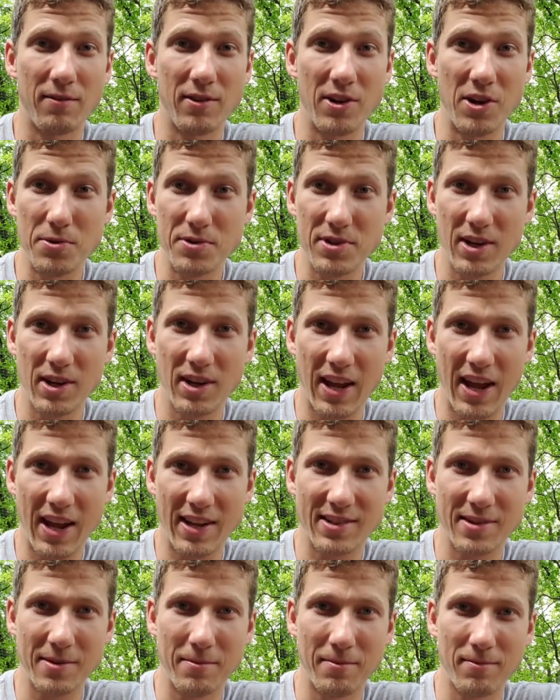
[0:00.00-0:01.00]
use it and get
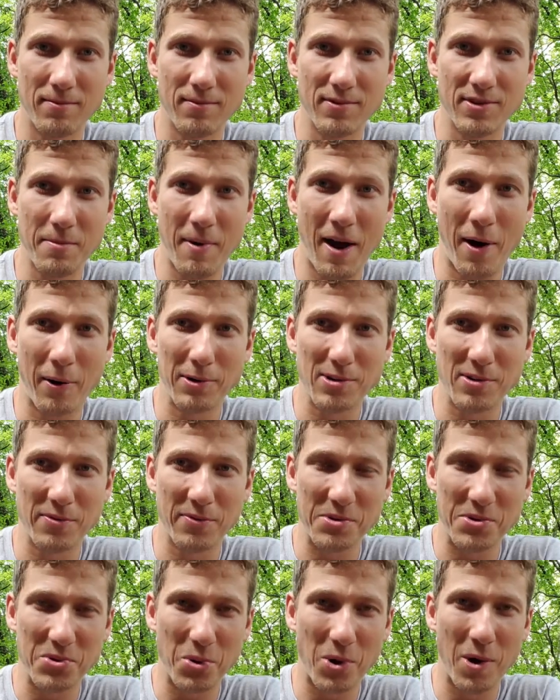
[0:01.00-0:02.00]
some hours of
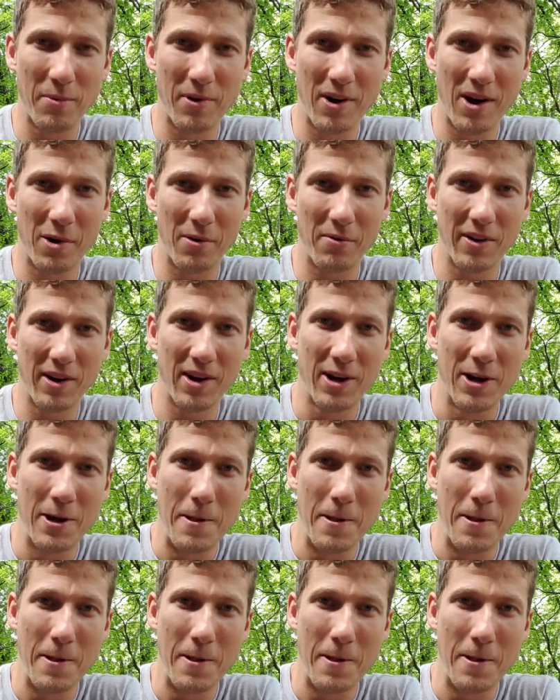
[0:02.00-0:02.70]
enjoyment out of it.